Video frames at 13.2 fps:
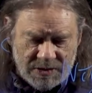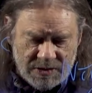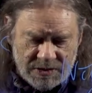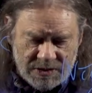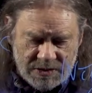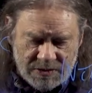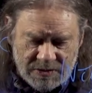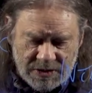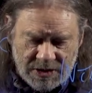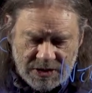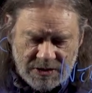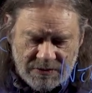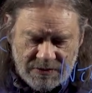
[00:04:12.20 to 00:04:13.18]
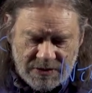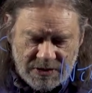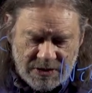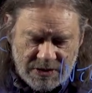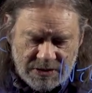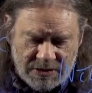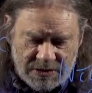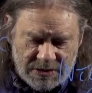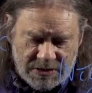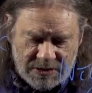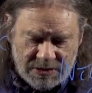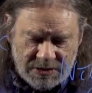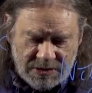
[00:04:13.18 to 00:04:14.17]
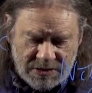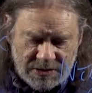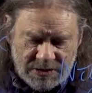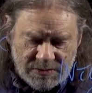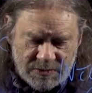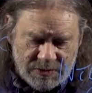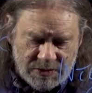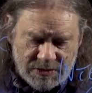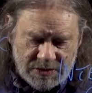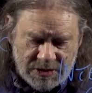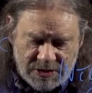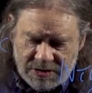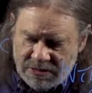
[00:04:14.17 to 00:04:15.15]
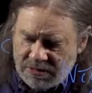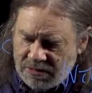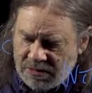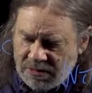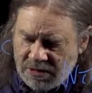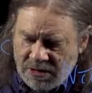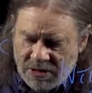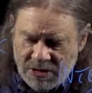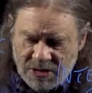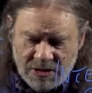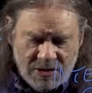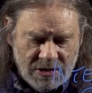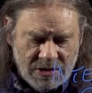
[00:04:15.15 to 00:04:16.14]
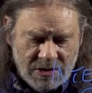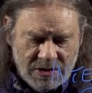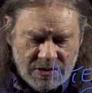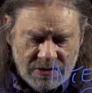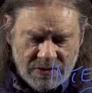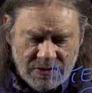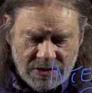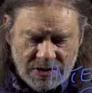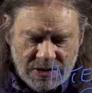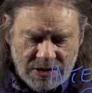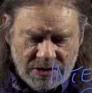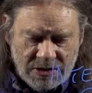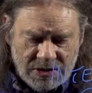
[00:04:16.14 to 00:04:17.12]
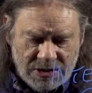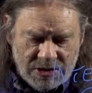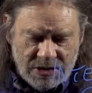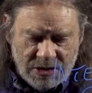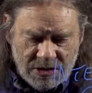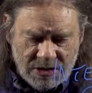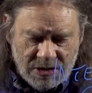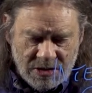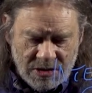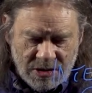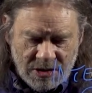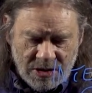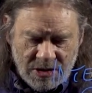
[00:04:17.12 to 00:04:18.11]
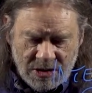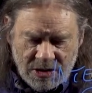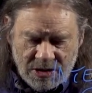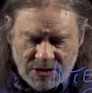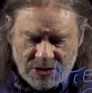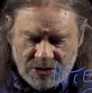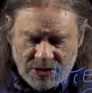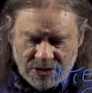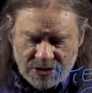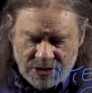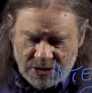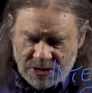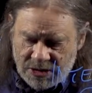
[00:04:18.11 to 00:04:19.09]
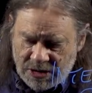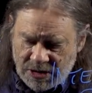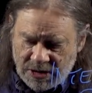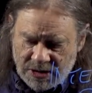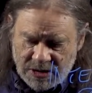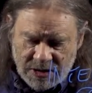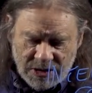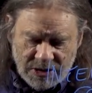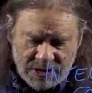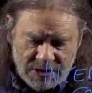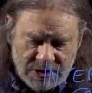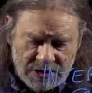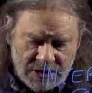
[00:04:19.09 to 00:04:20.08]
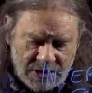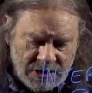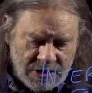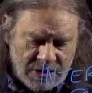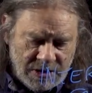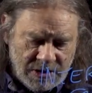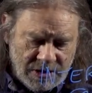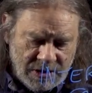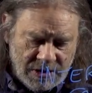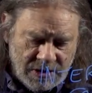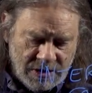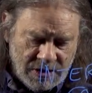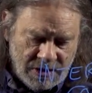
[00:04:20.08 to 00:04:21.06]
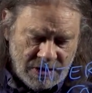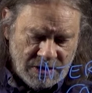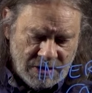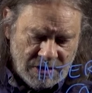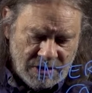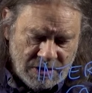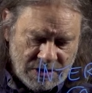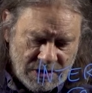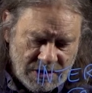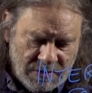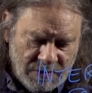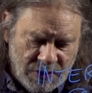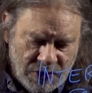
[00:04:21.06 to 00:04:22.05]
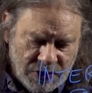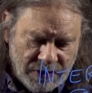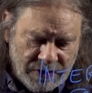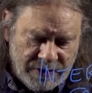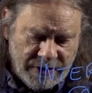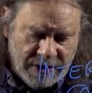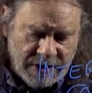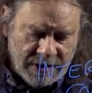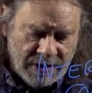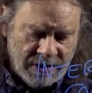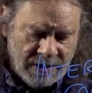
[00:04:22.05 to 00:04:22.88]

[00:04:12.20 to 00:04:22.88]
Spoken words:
just got to get it right, C double bond O, OH, structures like this. So the important thing